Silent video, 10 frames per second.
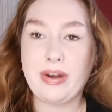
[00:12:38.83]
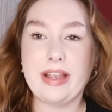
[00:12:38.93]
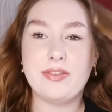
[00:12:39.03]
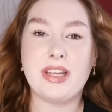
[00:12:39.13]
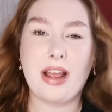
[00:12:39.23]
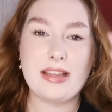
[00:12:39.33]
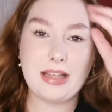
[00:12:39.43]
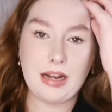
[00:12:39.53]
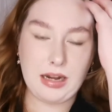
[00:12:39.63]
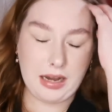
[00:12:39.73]
Really gives a
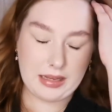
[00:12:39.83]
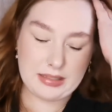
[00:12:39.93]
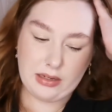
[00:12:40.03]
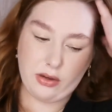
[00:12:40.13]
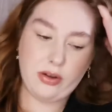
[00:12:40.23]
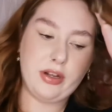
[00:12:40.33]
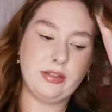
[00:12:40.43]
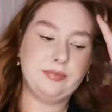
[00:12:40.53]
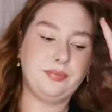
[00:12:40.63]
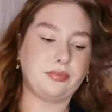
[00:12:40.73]
nice glassy look,
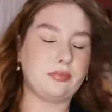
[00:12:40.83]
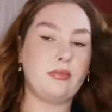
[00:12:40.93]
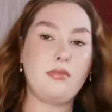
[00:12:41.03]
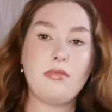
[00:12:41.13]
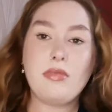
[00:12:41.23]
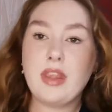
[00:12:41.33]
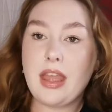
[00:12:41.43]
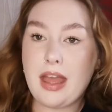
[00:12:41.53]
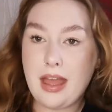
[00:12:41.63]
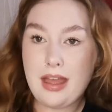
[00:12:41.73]

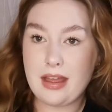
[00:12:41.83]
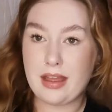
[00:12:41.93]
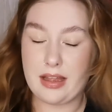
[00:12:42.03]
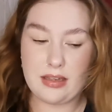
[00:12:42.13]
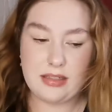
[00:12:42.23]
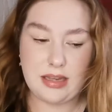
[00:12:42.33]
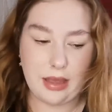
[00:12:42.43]
and